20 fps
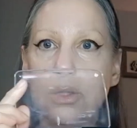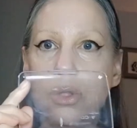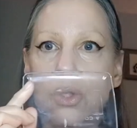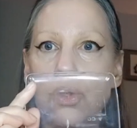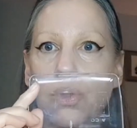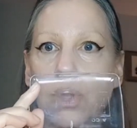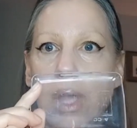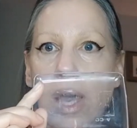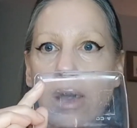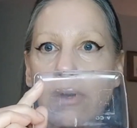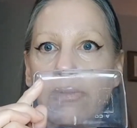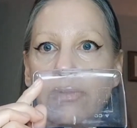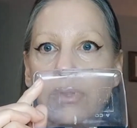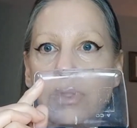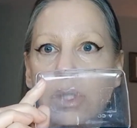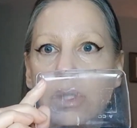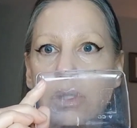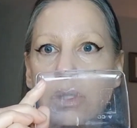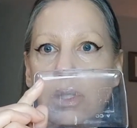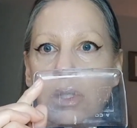to
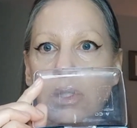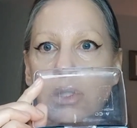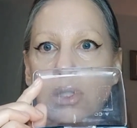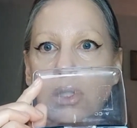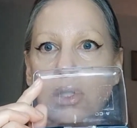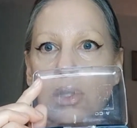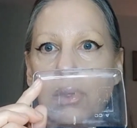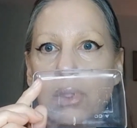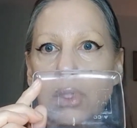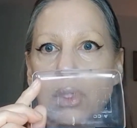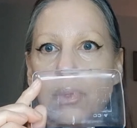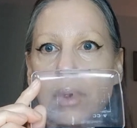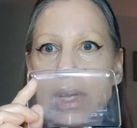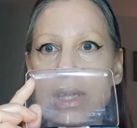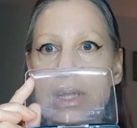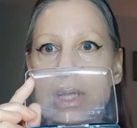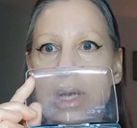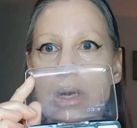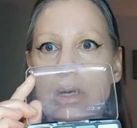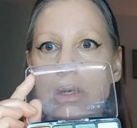left, so it's
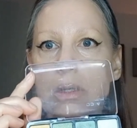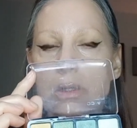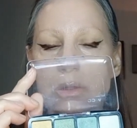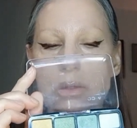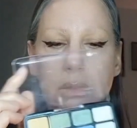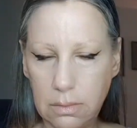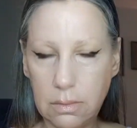right there.